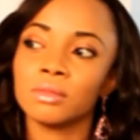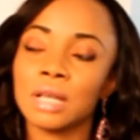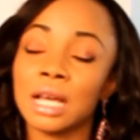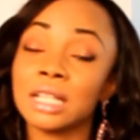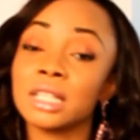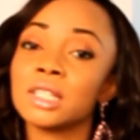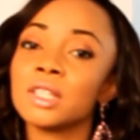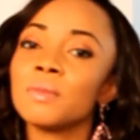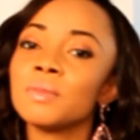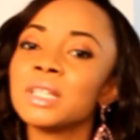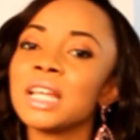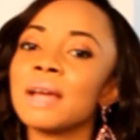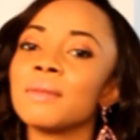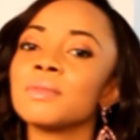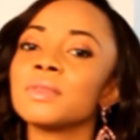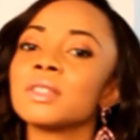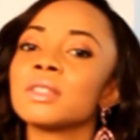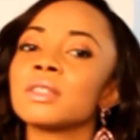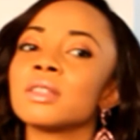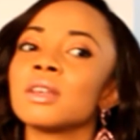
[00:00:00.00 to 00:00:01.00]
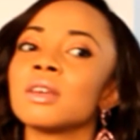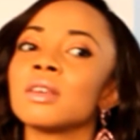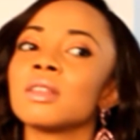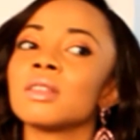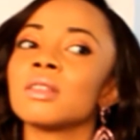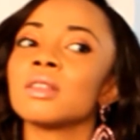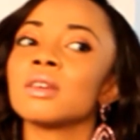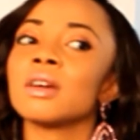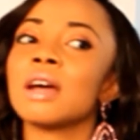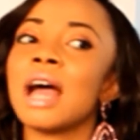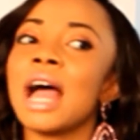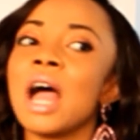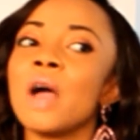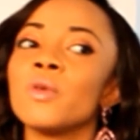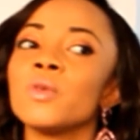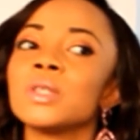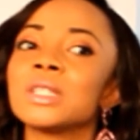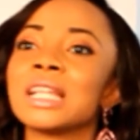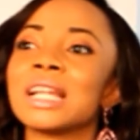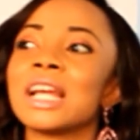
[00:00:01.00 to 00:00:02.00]
And sometimes the
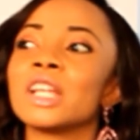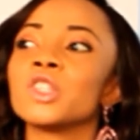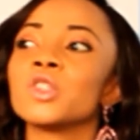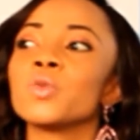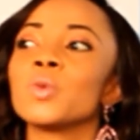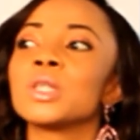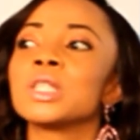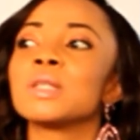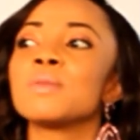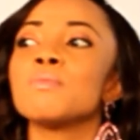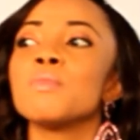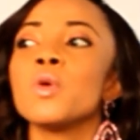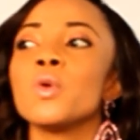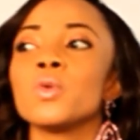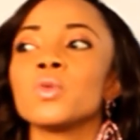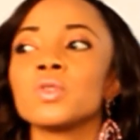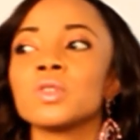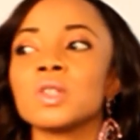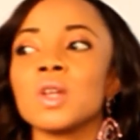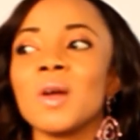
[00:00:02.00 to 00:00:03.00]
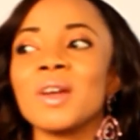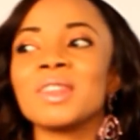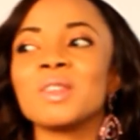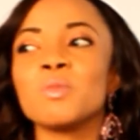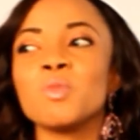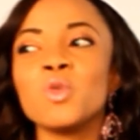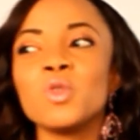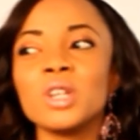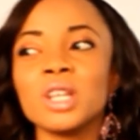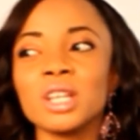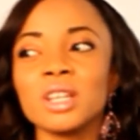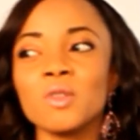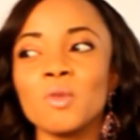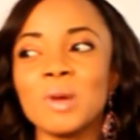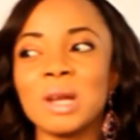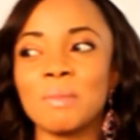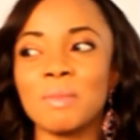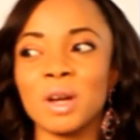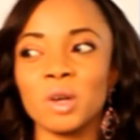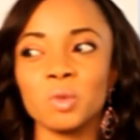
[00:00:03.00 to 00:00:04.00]
hours that I tweet the most are in the morning
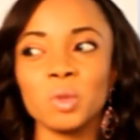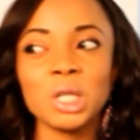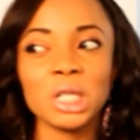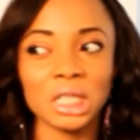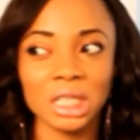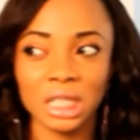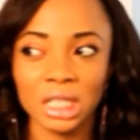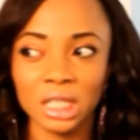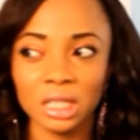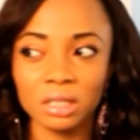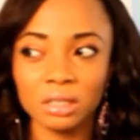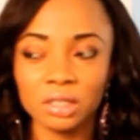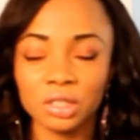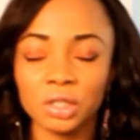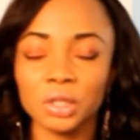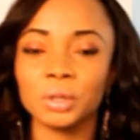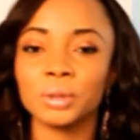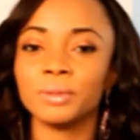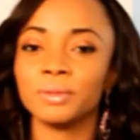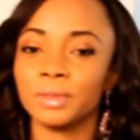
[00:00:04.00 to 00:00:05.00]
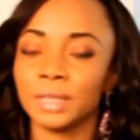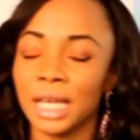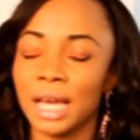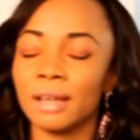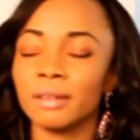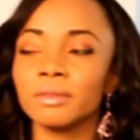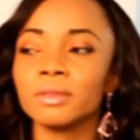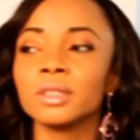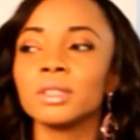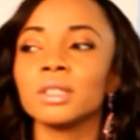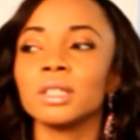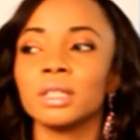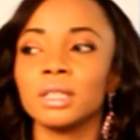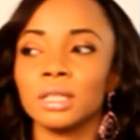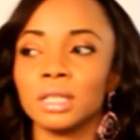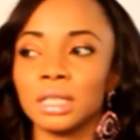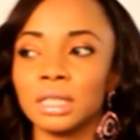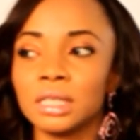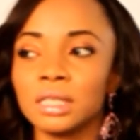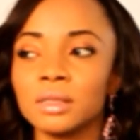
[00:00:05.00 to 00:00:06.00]
when I'm at work. So
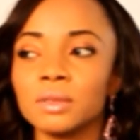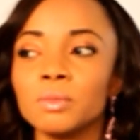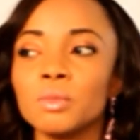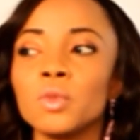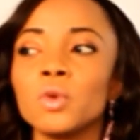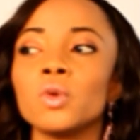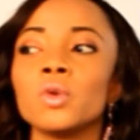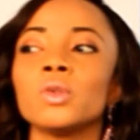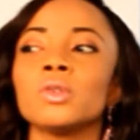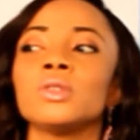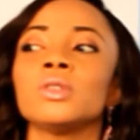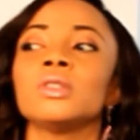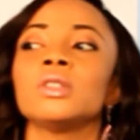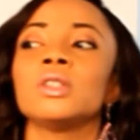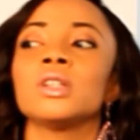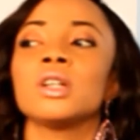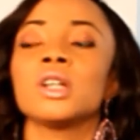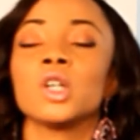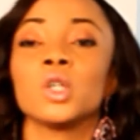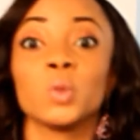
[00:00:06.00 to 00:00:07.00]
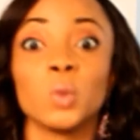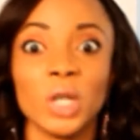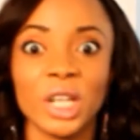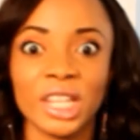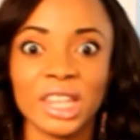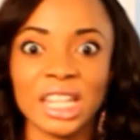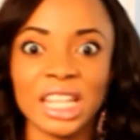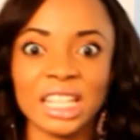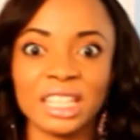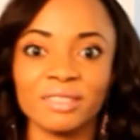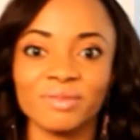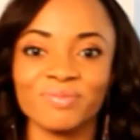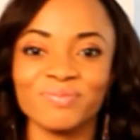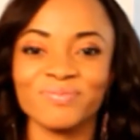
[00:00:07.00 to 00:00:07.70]
yeah, it's more a work thing.